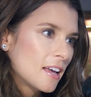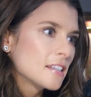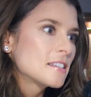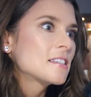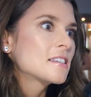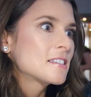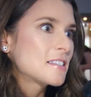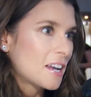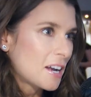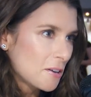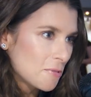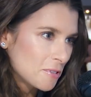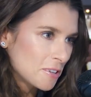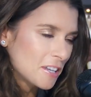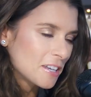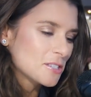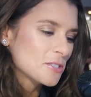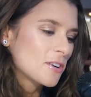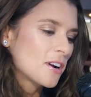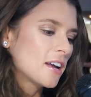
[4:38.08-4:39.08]
It's the second
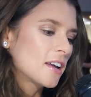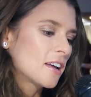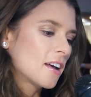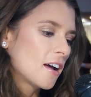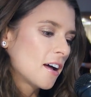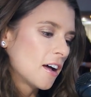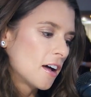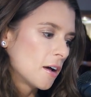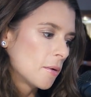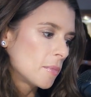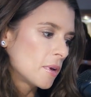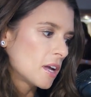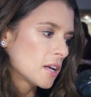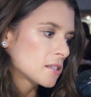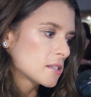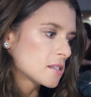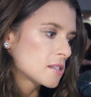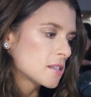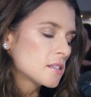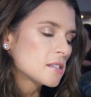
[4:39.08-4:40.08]
one. That's
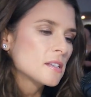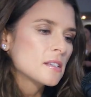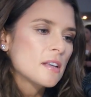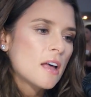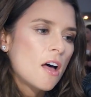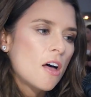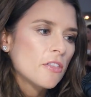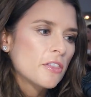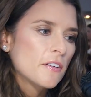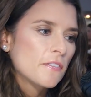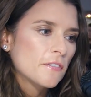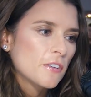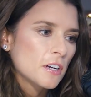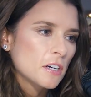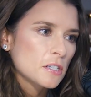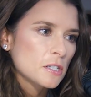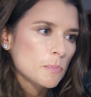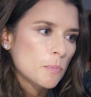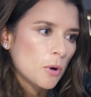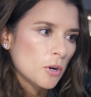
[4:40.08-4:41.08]
right. This is a health and
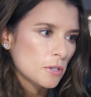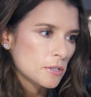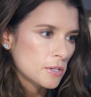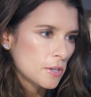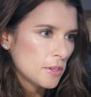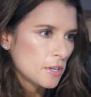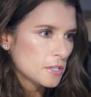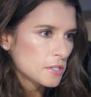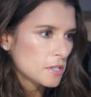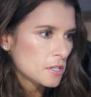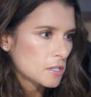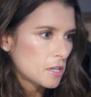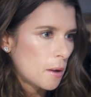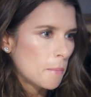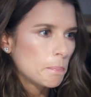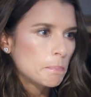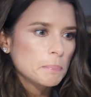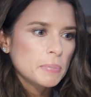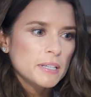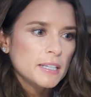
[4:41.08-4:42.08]
fitness book. So this is
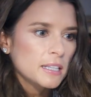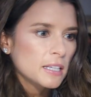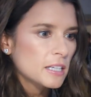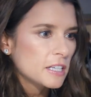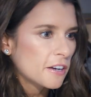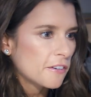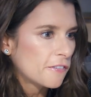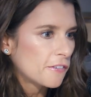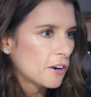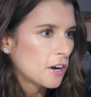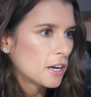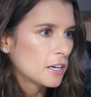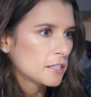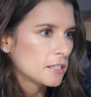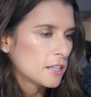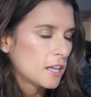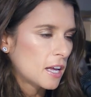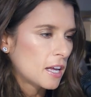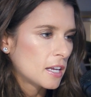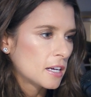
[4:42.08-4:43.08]
completely
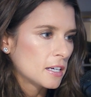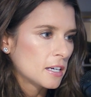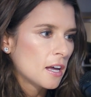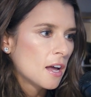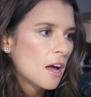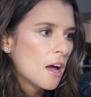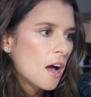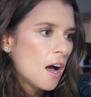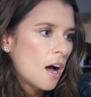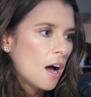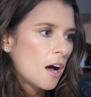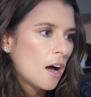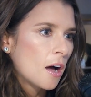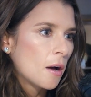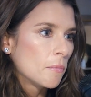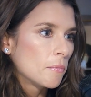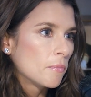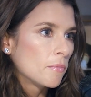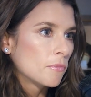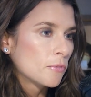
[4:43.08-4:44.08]
different than,
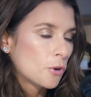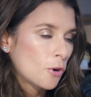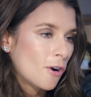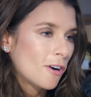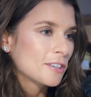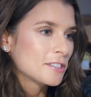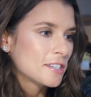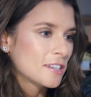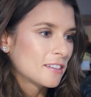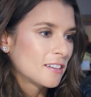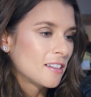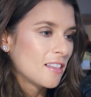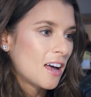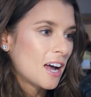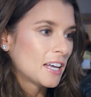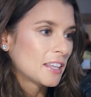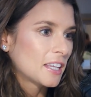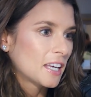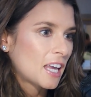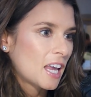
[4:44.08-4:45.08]
Crossing the
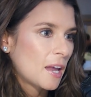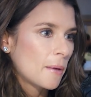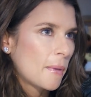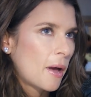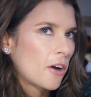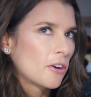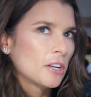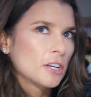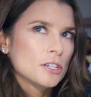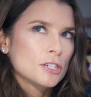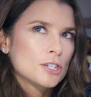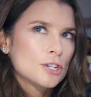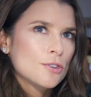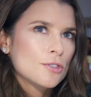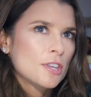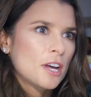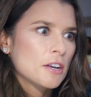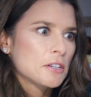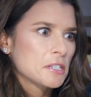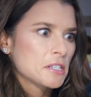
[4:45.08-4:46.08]
Line that came out in
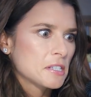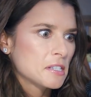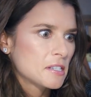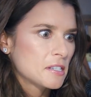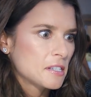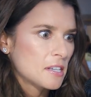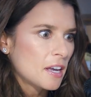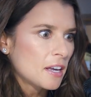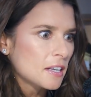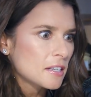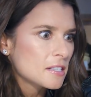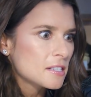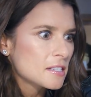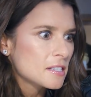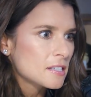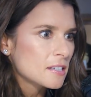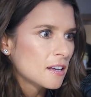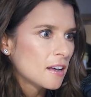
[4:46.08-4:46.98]
2006.